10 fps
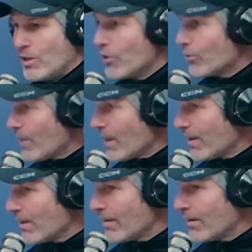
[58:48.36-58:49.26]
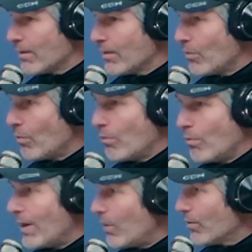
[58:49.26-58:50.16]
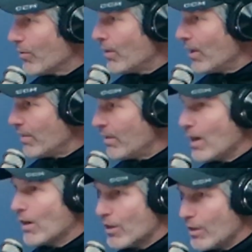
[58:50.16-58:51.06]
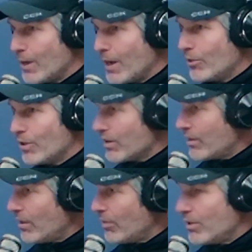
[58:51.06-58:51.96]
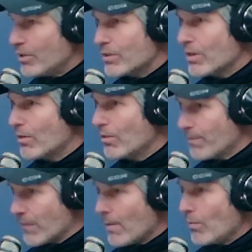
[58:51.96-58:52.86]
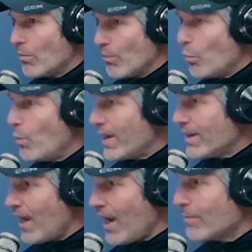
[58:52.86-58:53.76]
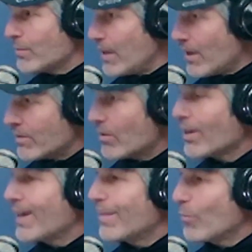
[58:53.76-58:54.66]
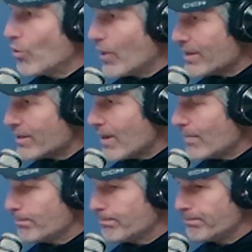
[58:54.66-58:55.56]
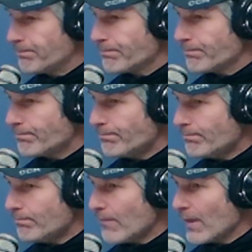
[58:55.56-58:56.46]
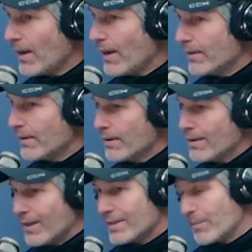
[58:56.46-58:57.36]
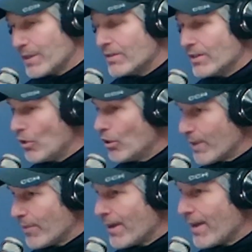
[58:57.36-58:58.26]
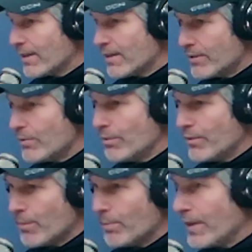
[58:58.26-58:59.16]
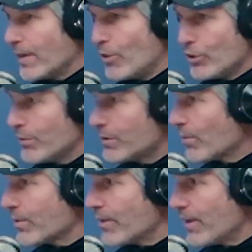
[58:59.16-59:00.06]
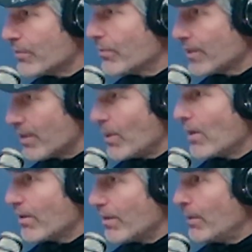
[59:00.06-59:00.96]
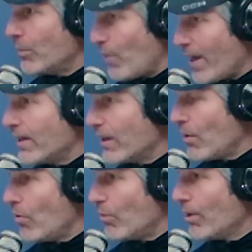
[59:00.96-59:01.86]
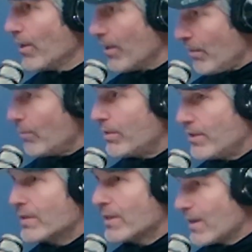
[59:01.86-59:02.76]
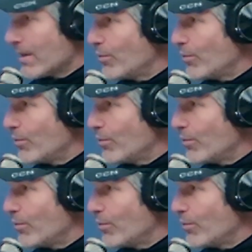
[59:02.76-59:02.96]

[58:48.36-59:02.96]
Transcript: I mean, another rink, wow, they they are going to be able to continue to just win games because they're getting more ice time, and that's a bit to the all around athlete too. If you're playing multiple sports in high school, it's going to be hard to be ready to go with these